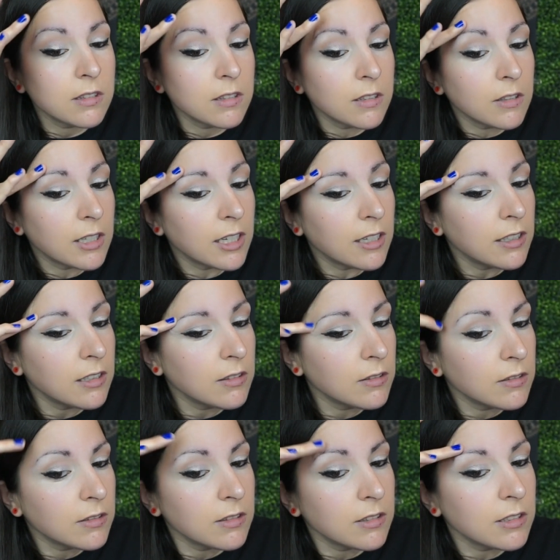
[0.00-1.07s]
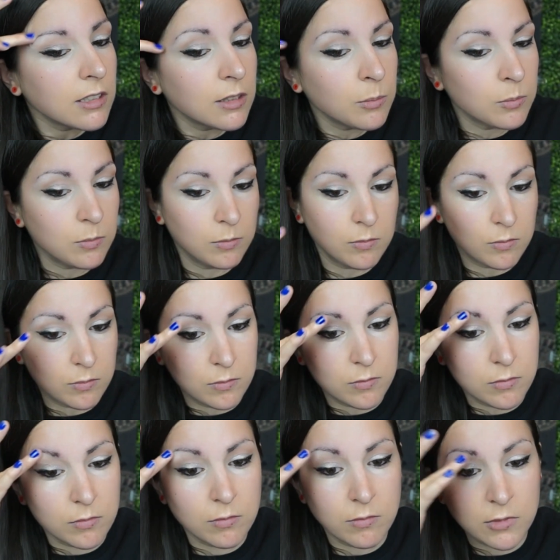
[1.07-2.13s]
Okay, I'm gonna
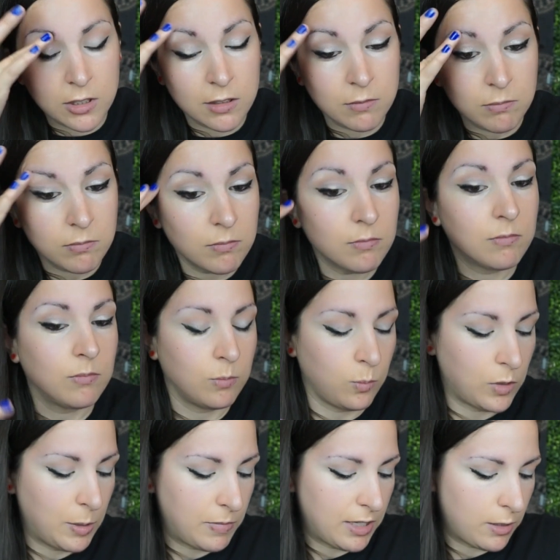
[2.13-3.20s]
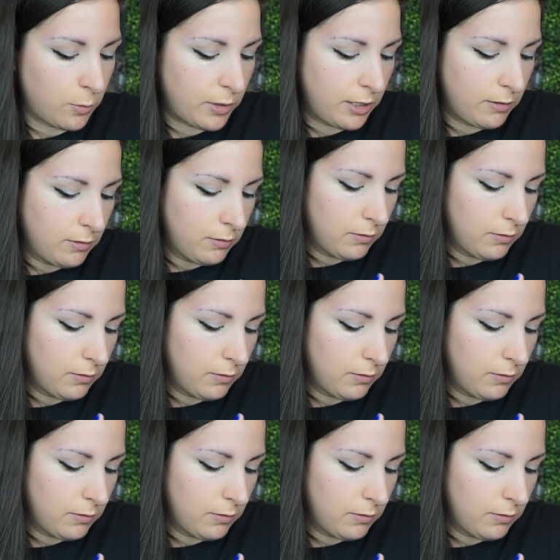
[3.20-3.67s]
just wipe that away.